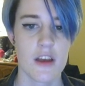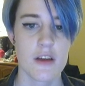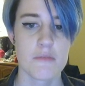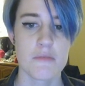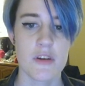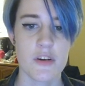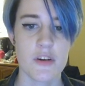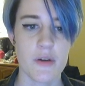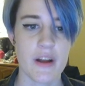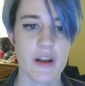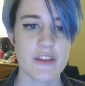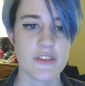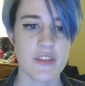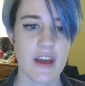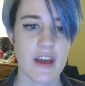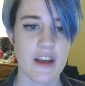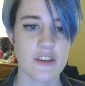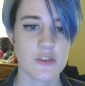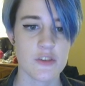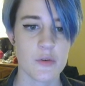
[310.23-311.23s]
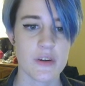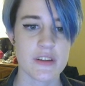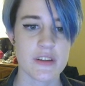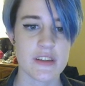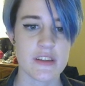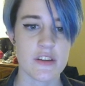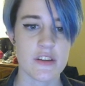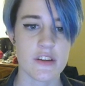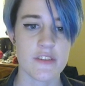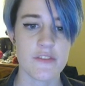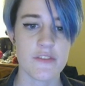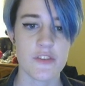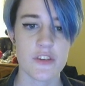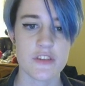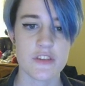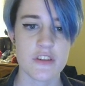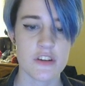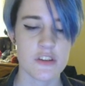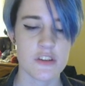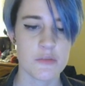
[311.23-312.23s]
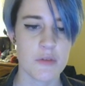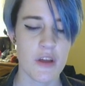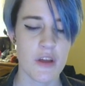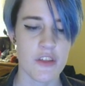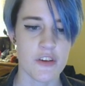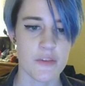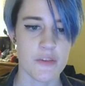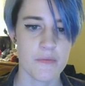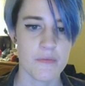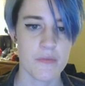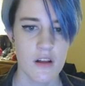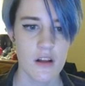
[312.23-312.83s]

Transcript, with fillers: Mario entered the house quickly, looking for his younger brother.